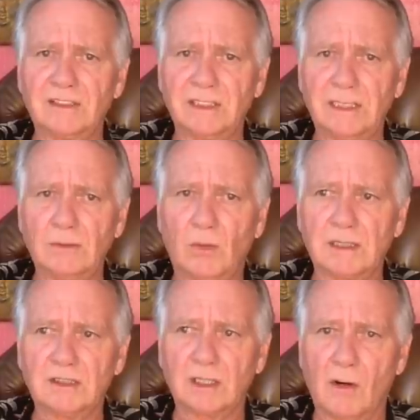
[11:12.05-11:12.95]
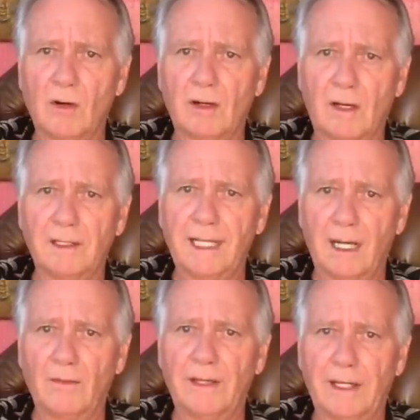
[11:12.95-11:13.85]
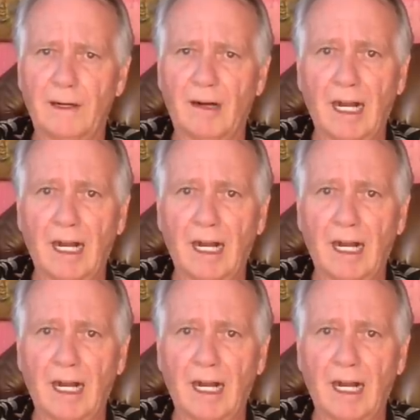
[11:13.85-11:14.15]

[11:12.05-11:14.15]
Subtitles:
see what's going on down there.